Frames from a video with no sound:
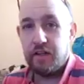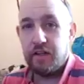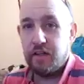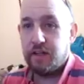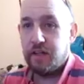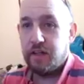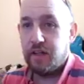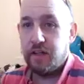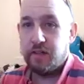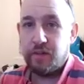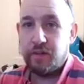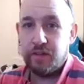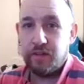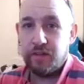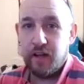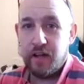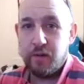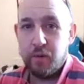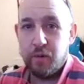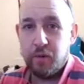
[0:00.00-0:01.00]
if he's
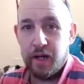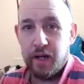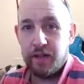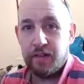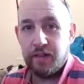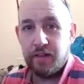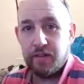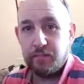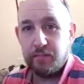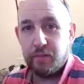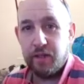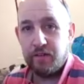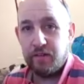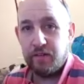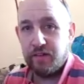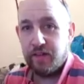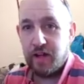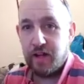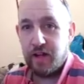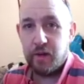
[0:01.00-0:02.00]
A1, he brings
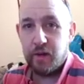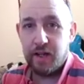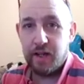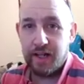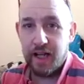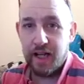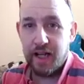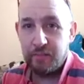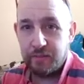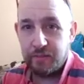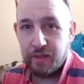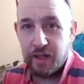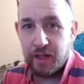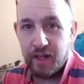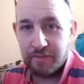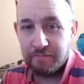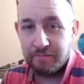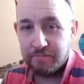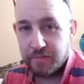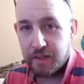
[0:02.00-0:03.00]
his A1 game.
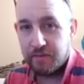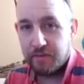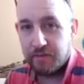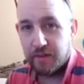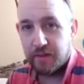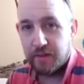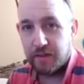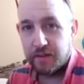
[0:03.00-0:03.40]
Yeah, definitely.